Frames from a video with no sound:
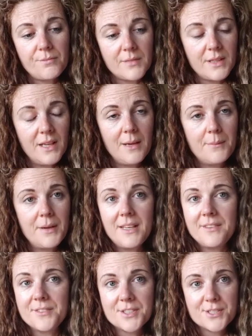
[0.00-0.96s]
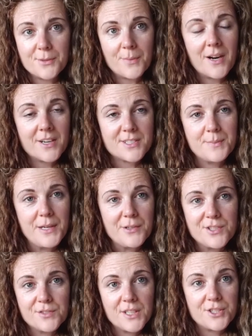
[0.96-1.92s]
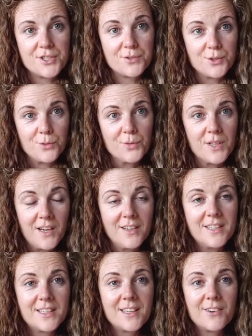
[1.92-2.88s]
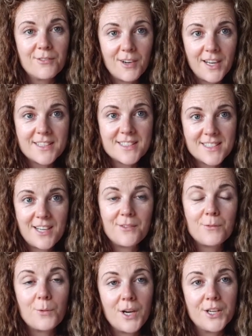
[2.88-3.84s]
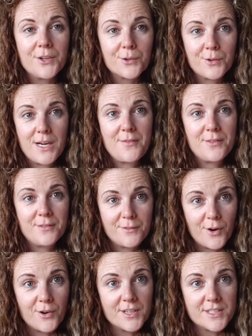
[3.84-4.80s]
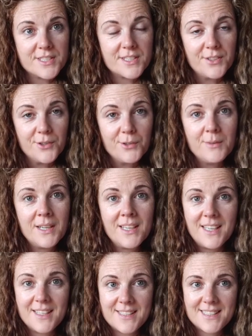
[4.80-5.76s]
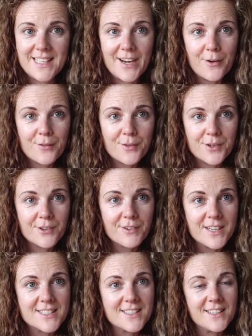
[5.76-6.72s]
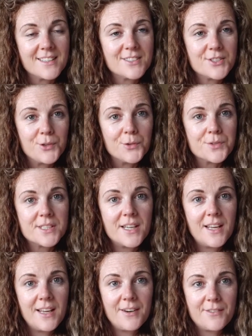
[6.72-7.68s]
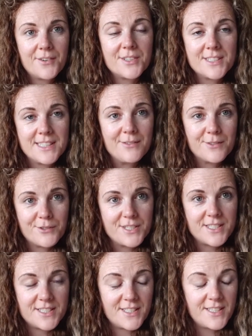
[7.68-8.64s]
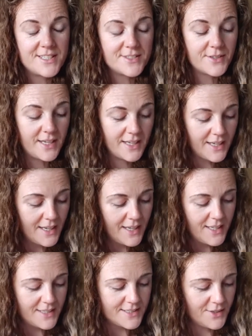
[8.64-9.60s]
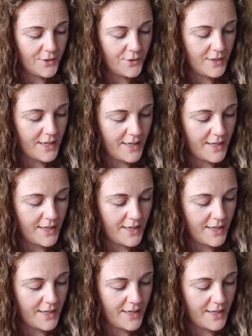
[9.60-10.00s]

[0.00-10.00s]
And if there's some part about you that you don't like, write down why you're grateful for it. It's there for a reason. Don't ever self-criticize. Okay, so